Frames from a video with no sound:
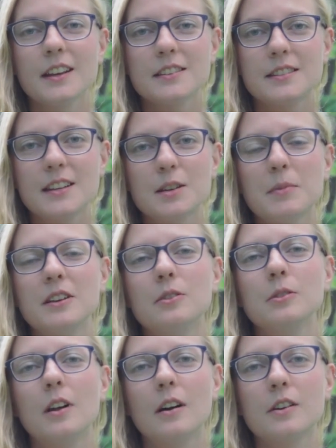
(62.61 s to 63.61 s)
stigma no
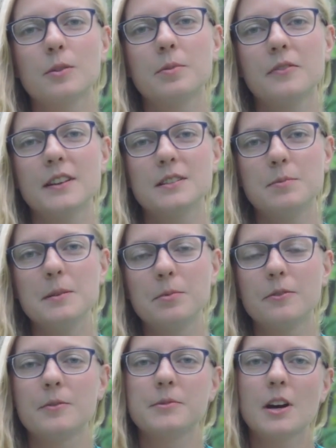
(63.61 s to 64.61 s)
longer prevents
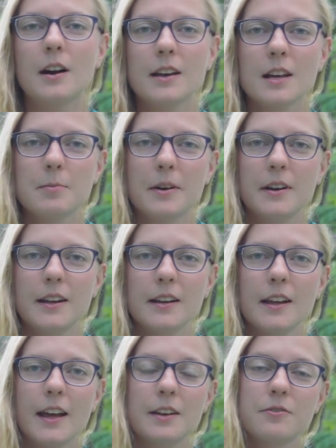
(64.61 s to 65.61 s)
people from talking about it
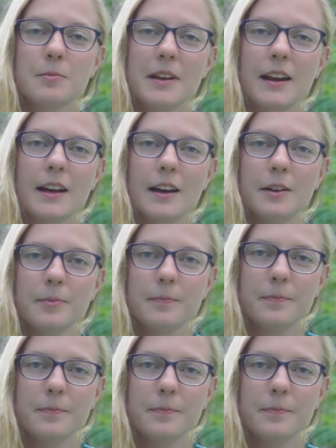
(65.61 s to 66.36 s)
and from getting help.